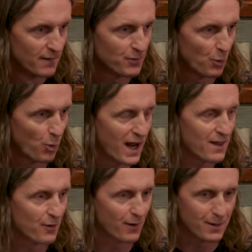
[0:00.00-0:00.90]
the way
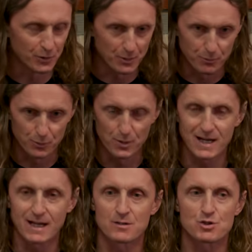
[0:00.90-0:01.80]
they're able to
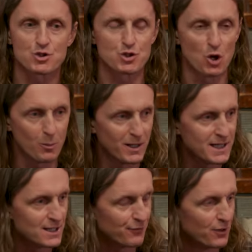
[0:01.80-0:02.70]
bring so many
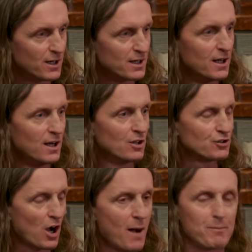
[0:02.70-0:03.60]
different
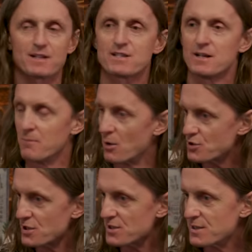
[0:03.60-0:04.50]
topics and
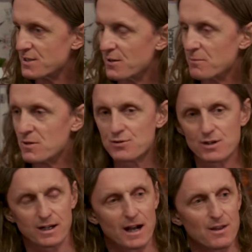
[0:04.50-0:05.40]
emotions into their
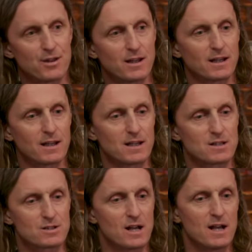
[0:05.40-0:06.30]
music, I think
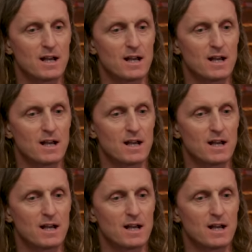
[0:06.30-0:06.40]
is